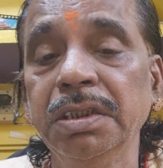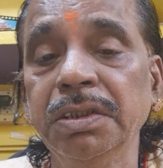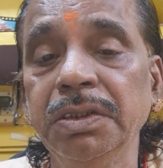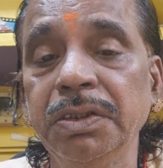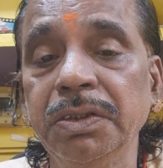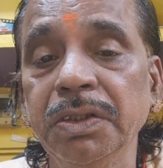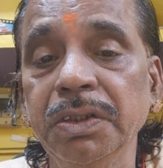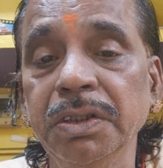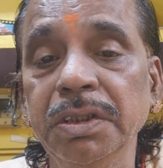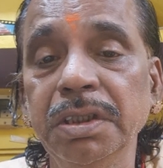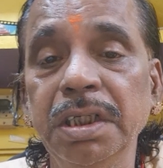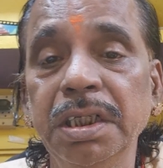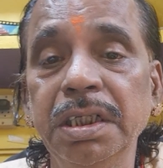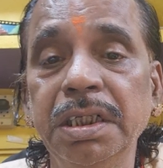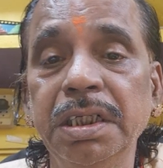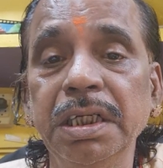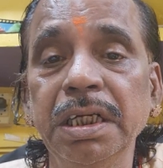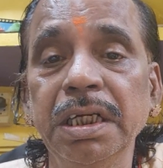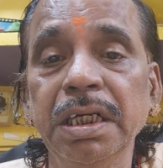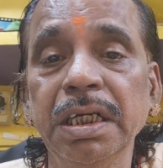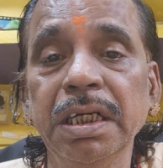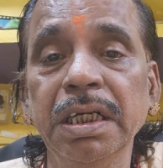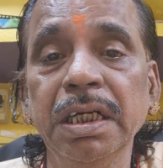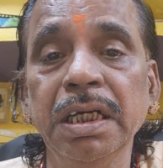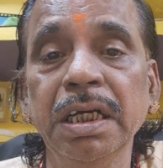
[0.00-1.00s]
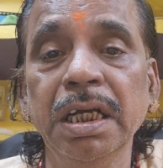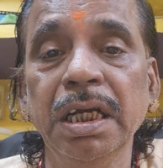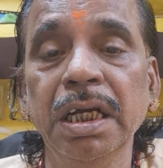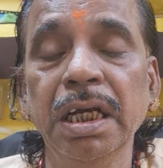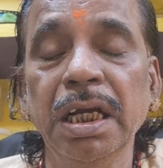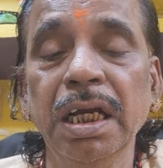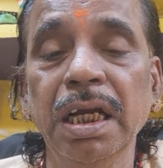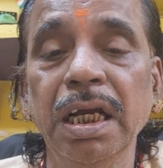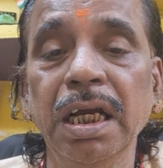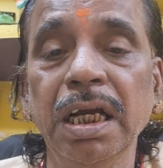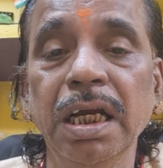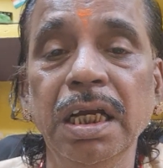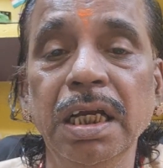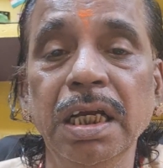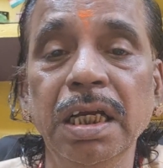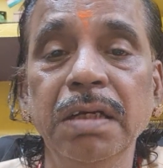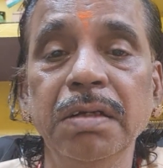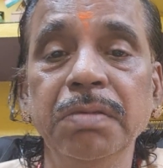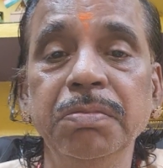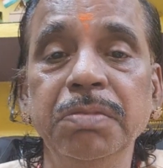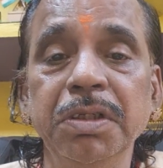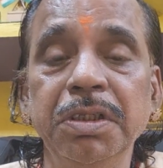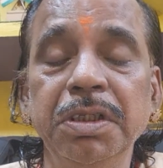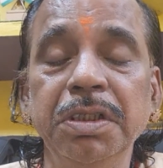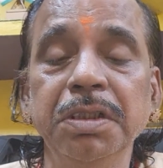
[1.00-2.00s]
so that
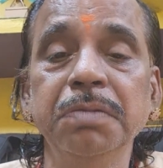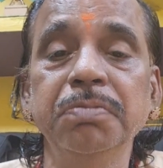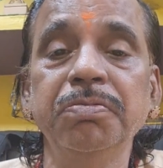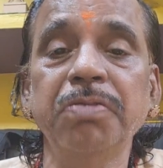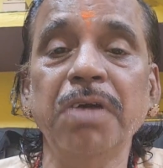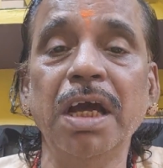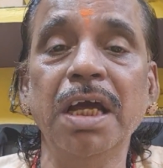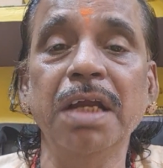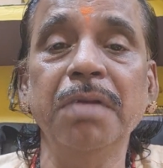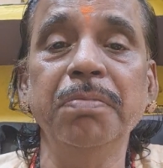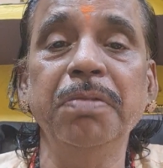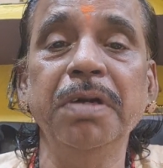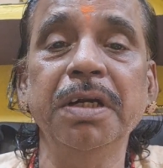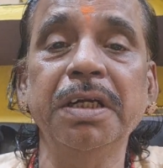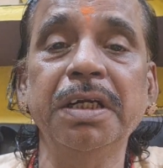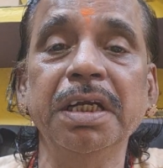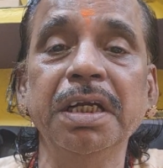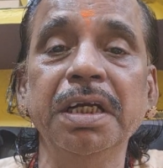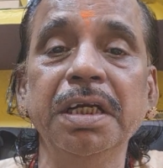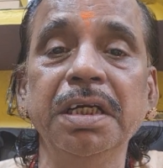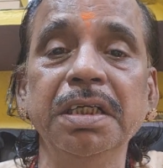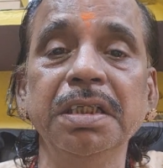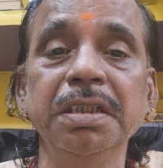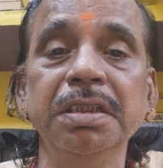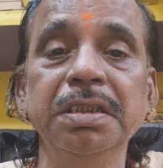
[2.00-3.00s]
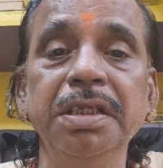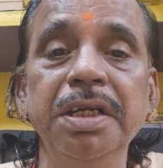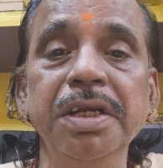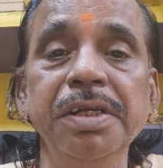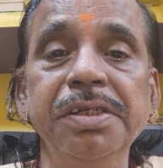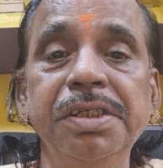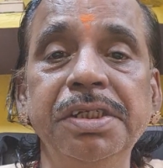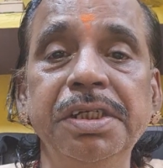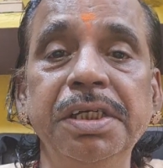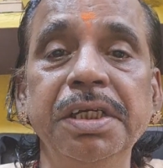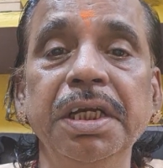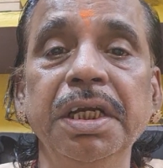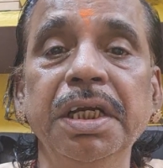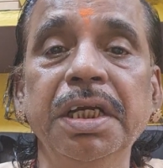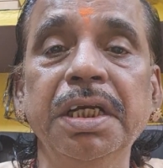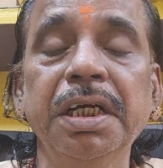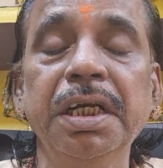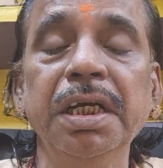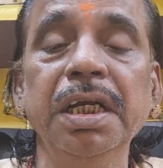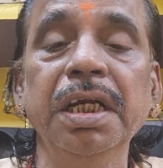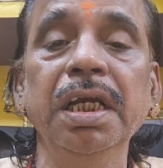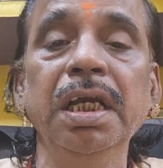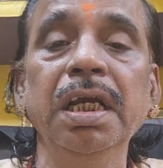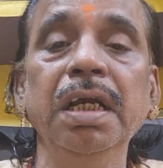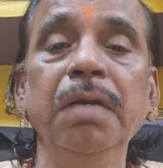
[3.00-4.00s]
it is far better it is
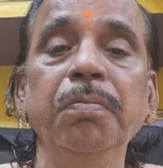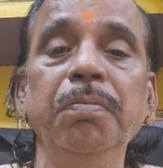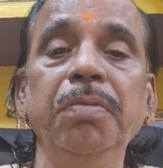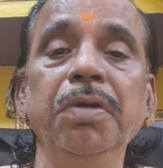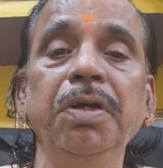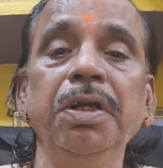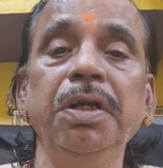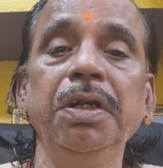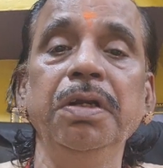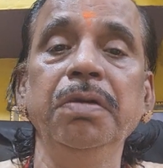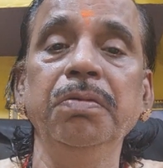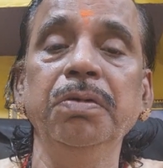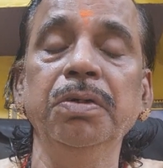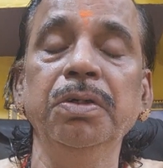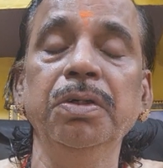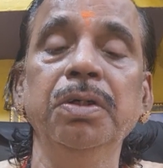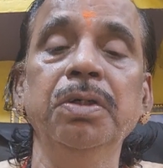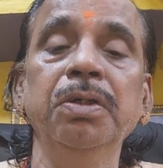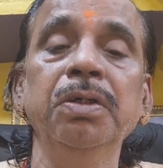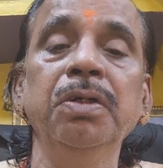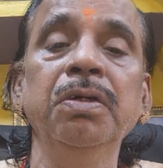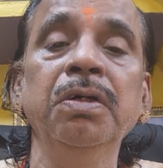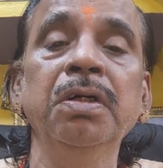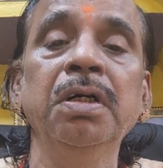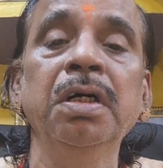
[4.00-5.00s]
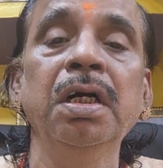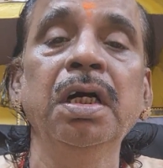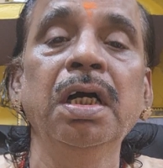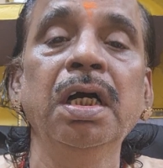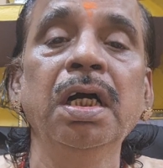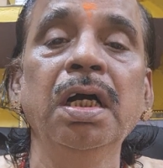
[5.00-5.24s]
district, BDO,